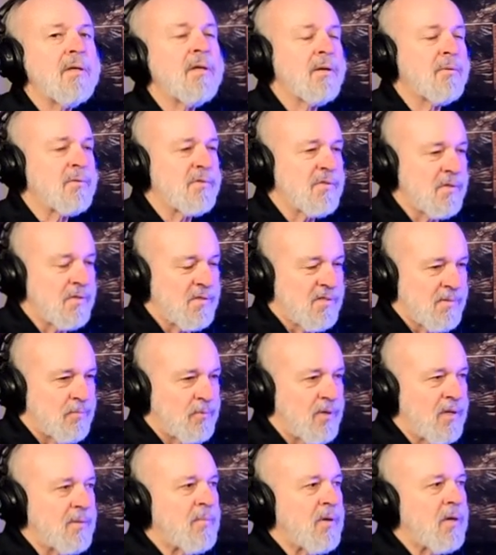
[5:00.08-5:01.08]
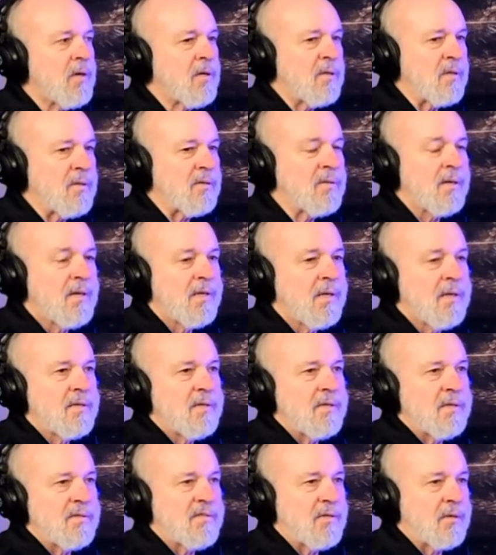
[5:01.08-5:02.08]
It was the Esprit model.
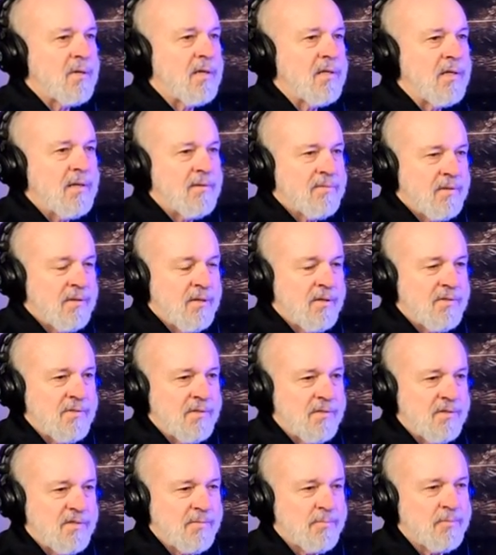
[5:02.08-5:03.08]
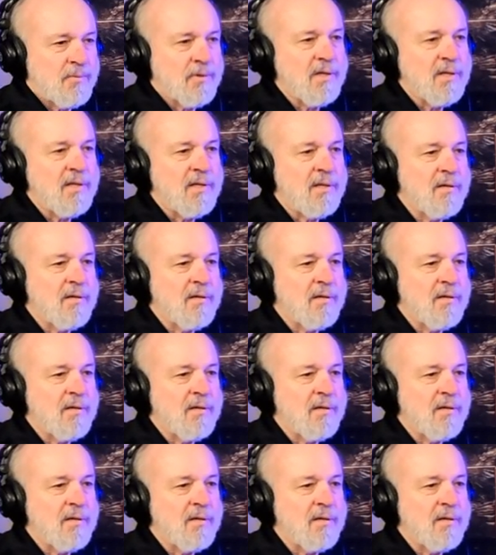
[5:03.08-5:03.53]
So I left it as an Esprit,